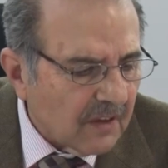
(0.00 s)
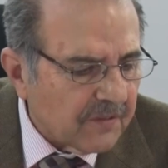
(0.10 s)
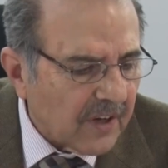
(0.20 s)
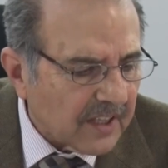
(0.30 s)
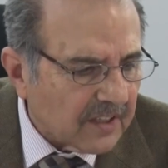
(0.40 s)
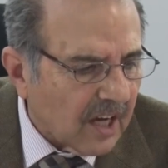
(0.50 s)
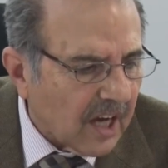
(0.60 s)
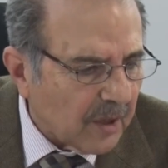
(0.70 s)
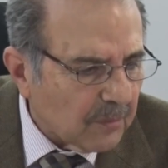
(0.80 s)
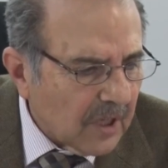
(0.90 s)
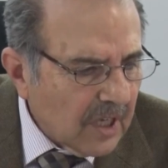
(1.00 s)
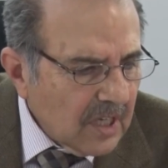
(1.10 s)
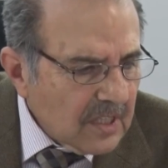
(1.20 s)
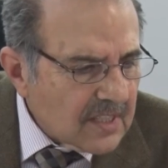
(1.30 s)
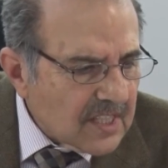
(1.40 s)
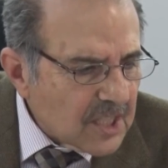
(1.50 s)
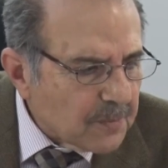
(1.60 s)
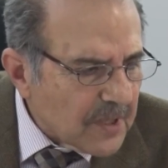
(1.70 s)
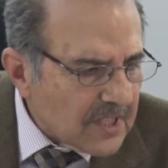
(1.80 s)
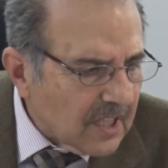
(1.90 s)
of flight time.
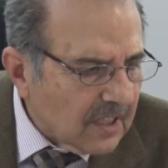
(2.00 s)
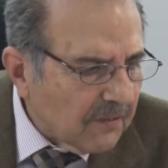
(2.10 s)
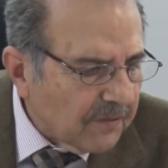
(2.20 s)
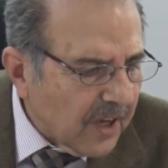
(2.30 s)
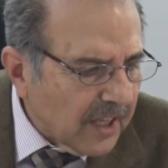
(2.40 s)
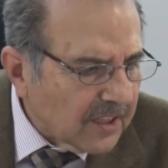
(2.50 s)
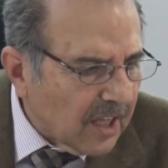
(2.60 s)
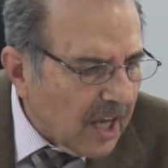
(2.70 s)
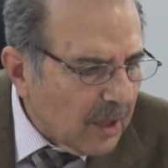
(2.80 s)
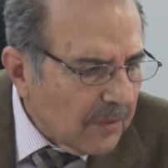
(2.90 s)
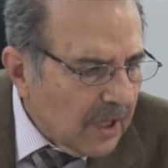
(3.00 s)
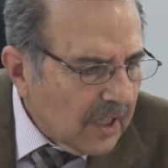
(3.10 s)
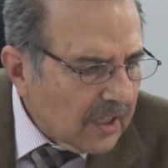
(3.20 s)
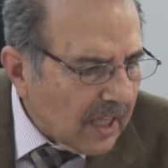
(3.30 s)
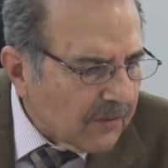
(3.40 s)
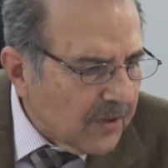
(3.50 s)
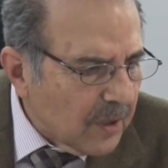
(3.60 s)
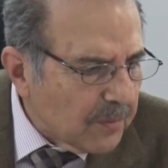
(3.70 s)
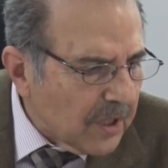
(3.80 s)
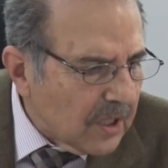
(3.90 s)
6% of flight time that will
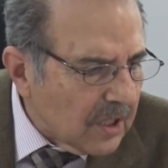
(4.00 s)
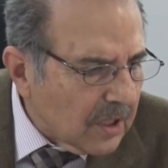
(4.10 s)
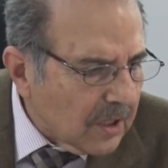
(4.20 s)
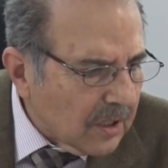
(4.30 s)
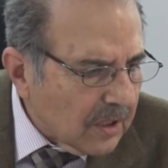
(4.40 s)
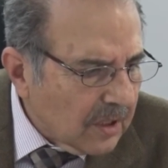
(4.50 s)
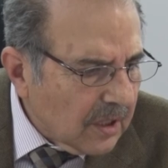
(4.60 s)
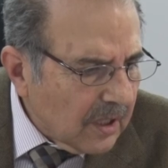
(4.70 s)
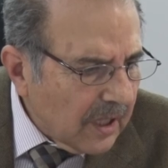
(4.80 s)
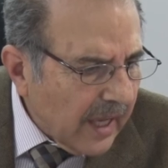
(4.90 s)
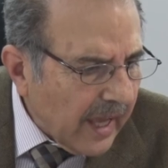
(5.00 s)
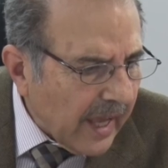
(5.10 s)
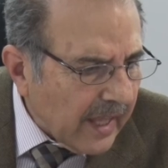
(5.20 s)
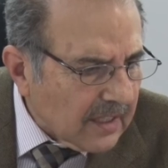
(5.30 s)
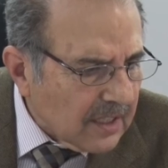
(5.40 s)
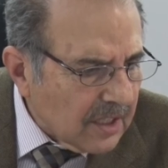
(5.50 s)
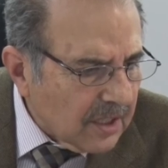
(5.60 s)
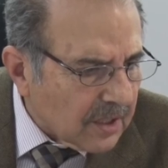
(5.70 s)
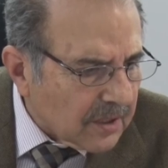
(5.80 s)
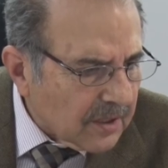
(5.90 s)
be here and
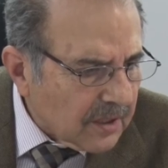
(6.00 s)
here.